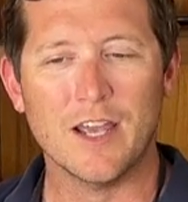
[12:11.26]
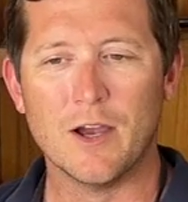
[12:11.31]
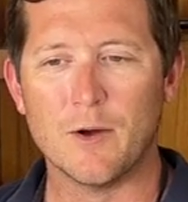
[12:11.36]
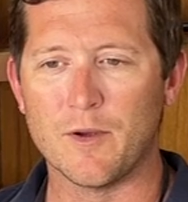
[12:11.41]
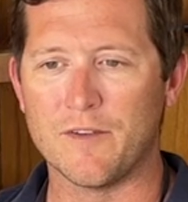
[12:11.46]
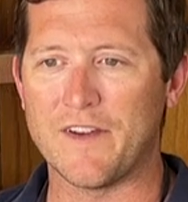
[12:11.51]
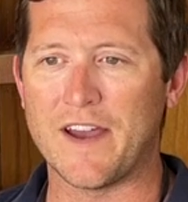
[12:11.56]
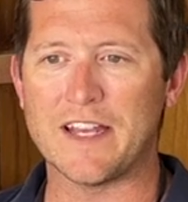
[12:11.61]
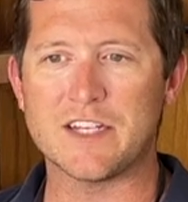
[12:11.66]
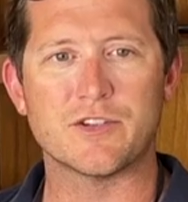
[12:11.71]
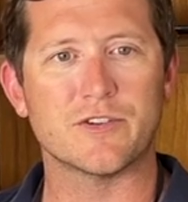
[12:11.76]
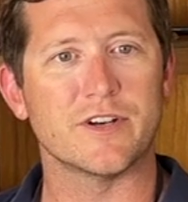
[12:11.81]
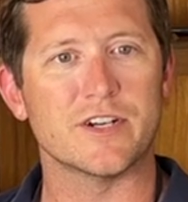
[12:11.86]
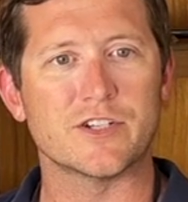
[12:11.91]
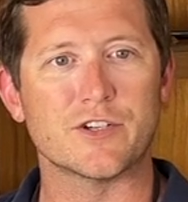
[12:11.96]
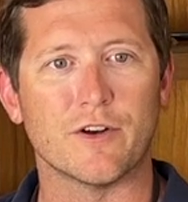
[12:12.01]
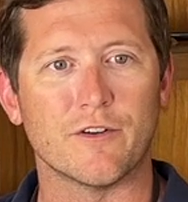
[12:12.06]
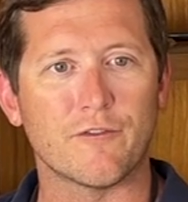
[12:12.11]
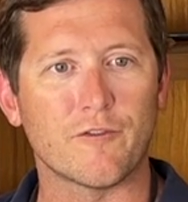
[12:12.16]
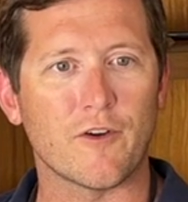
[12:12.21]
We've had
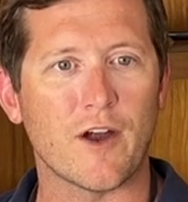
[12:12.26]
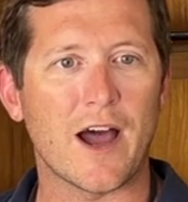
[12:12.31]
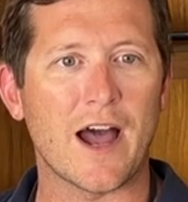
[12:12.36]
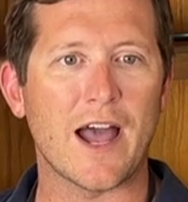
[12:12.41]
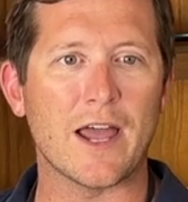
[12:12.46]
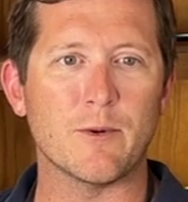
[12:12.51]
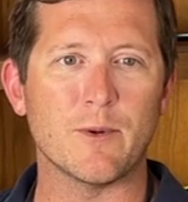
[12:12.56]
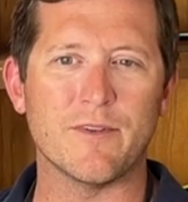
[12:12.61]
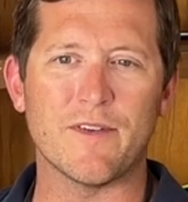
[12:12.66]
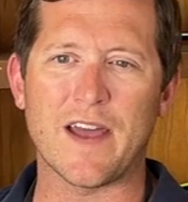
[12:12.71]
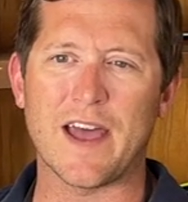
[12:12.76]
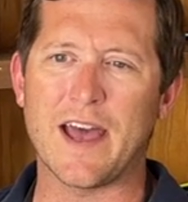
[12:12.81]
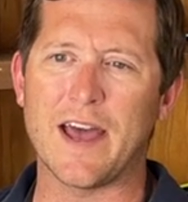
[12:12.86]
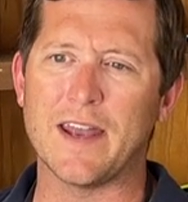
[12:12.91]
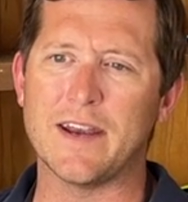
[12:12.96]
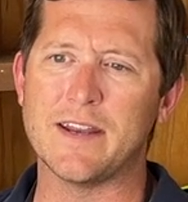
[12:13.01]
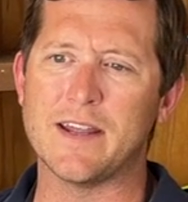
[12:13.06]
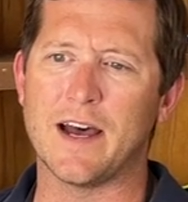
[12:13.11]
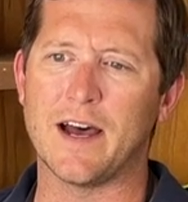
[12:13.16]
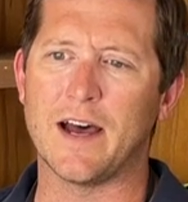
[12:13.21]
traditional fried. We've
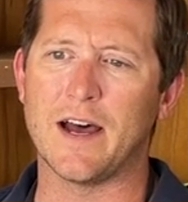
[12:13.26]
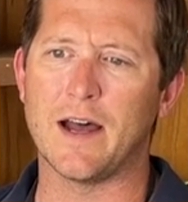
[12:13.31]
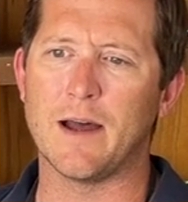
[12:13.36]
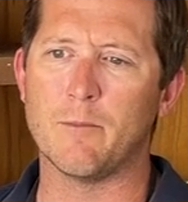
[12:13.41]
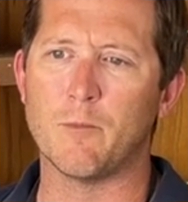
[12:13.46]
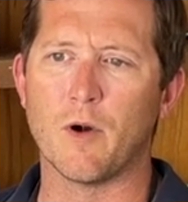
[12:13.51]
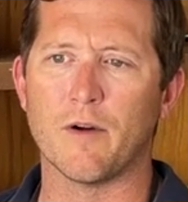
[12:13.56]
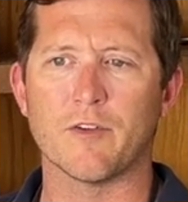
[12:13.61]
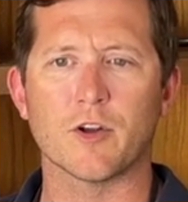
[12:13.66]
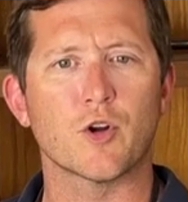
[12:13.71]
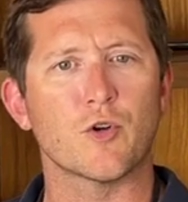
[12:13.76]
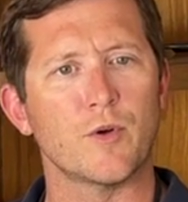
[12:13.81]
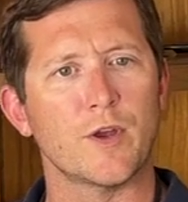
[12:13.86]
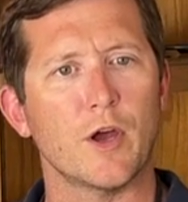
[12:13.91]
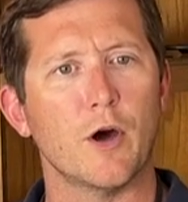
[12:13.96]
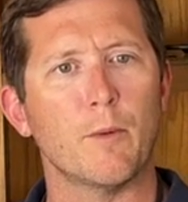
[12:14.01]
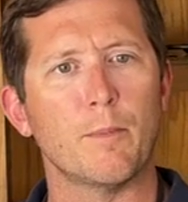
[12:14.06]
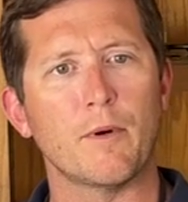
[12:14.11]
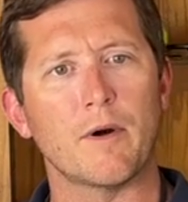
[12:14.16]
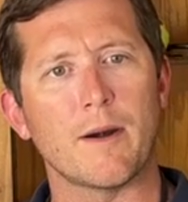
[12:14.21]
had more of a
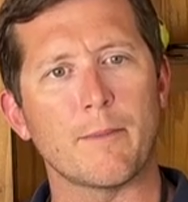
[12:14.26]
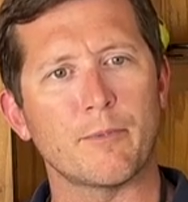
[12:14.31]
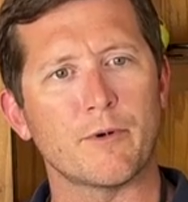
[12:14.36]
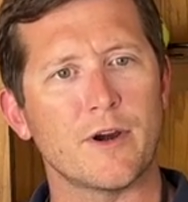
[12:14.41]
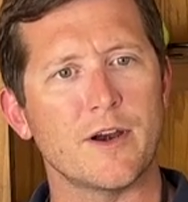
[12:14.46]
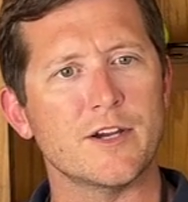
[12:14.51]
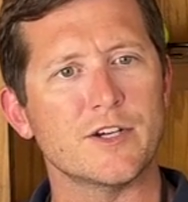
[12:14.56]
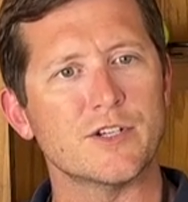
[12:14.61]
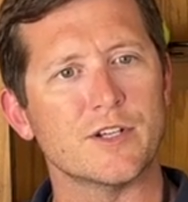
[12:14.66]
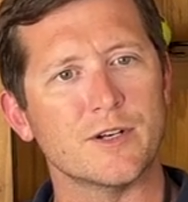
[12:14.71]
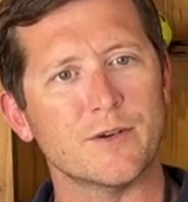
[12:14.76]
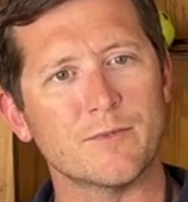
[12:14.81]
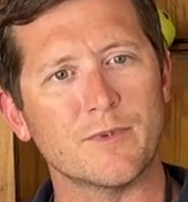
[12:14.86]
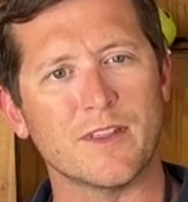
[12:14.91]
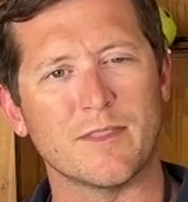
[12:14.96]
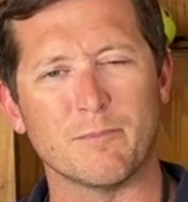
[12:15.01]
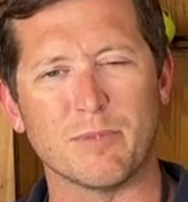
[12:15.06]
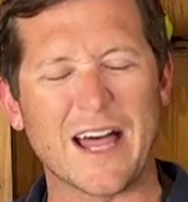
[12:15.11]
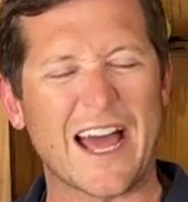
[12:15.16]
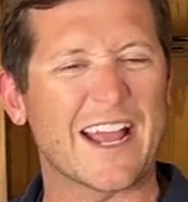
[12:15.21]
Creole preparation
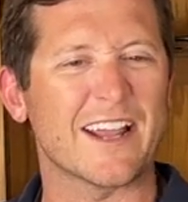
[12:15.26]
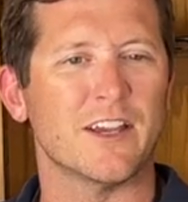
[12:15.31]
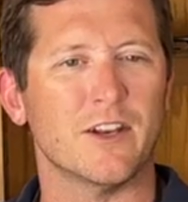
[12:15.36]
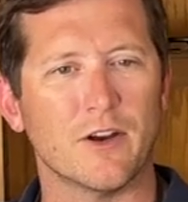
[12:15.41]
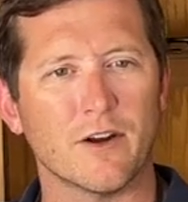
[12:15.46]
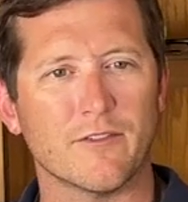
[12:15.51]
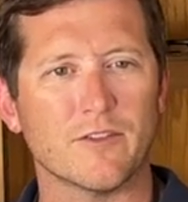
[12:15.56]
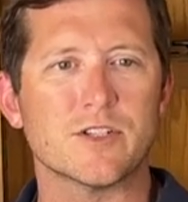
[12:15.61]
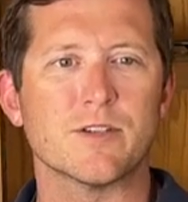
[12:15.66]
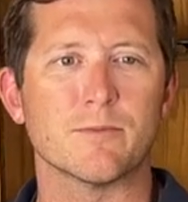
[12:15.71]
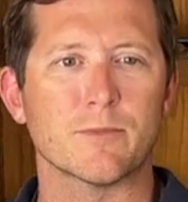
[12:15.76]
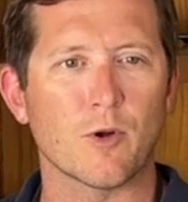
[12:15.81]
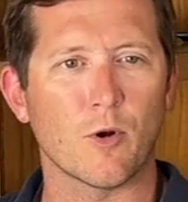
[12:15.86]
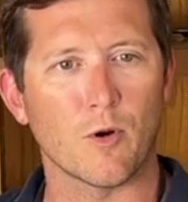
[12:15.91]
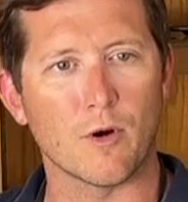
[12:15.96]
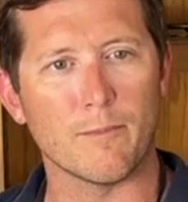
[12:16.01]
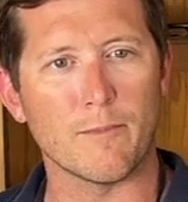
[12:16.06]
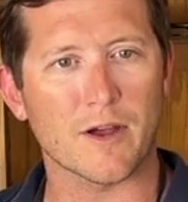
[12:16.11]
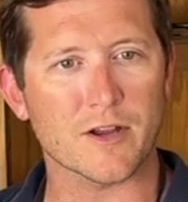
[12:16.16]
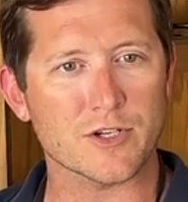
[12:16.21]
with blackened over some
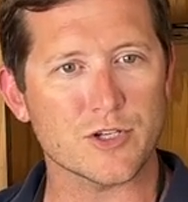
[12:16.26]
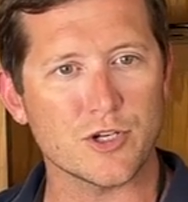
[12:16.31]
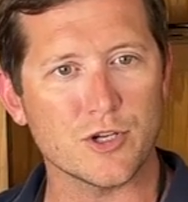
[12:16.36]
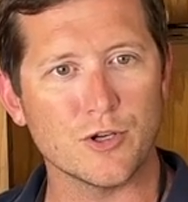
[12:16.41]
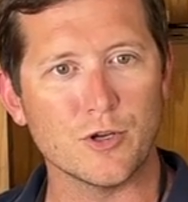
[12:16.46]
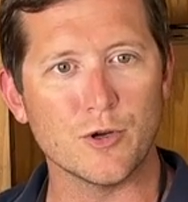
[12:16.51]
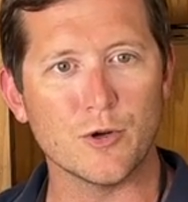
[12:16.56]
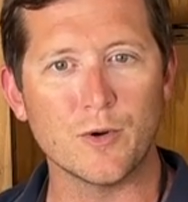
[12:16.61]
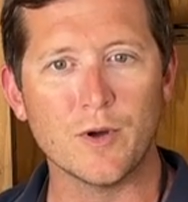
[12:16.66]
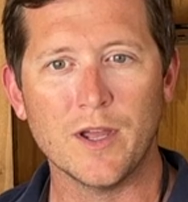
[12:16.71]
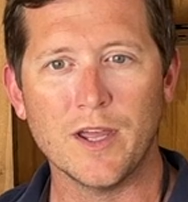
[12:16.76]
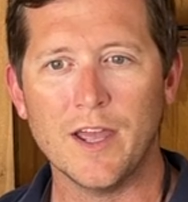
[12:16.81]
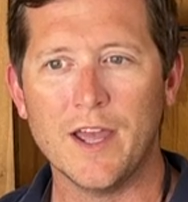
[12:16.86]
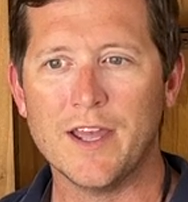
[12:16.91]
corn machu.